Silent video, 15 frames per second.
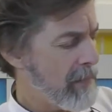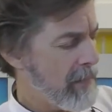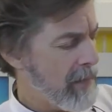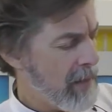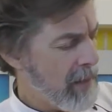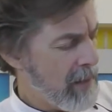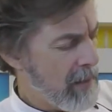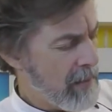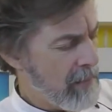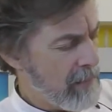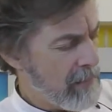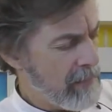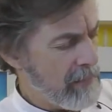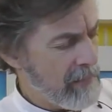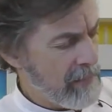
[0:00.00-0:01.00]

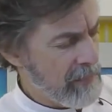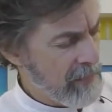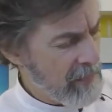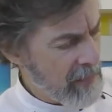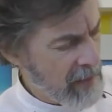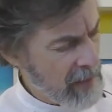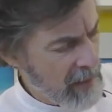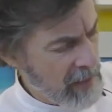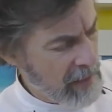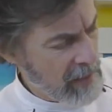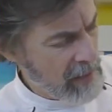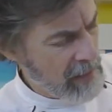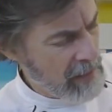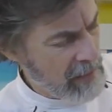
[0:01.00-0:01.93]
Nothing is said.